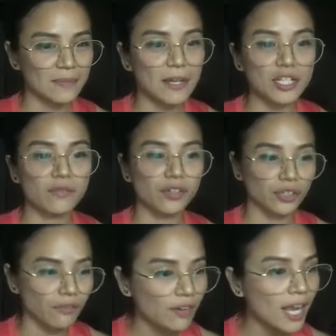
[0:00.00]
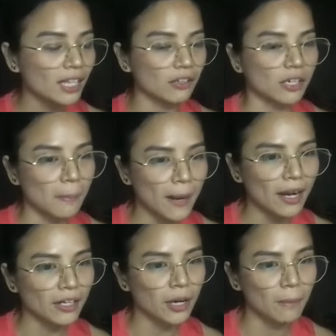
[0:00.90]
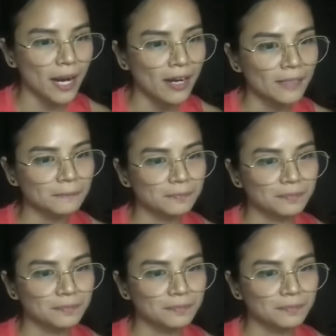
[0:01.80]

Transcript: Especially if you're the friend or you're a parent.